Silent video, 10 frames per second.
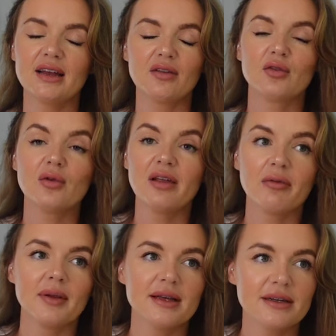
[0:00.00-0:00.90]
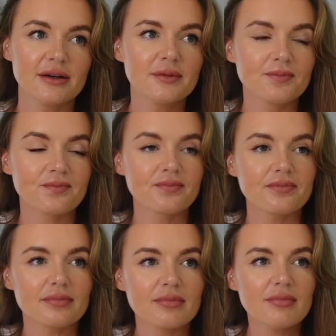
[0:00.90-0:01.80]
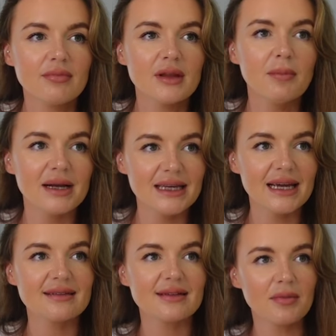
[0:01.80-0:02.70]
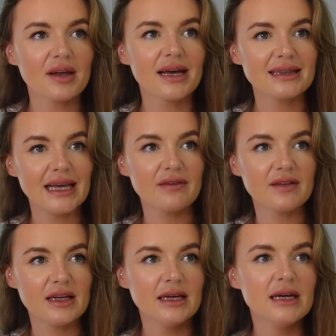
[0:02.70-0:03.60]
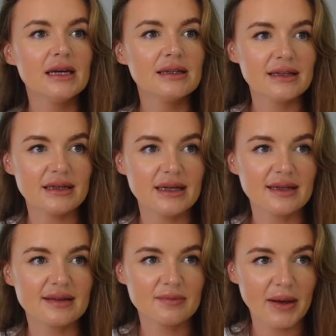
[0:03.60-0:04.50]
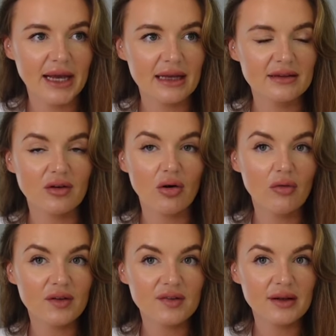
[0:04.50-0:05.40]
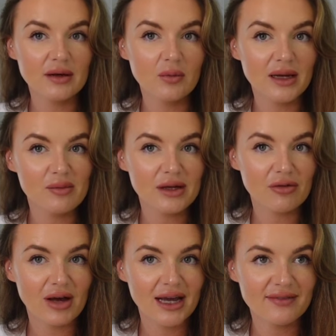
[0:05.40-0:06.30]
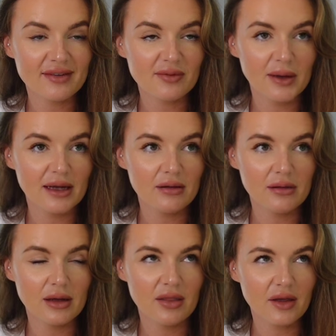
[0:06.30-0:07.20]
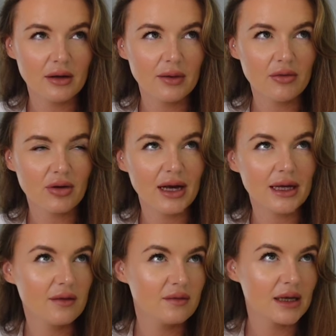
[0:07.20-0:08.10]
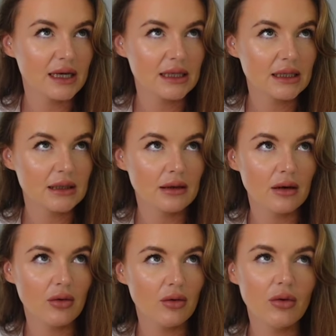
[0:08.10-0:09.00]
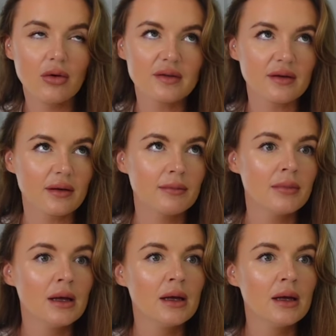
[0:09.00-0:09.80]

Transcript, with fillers: and it's so livable here. But yeah, it's something that I definitely didn't expect. Obviously, when we arrived as well, I think we arrived in autumn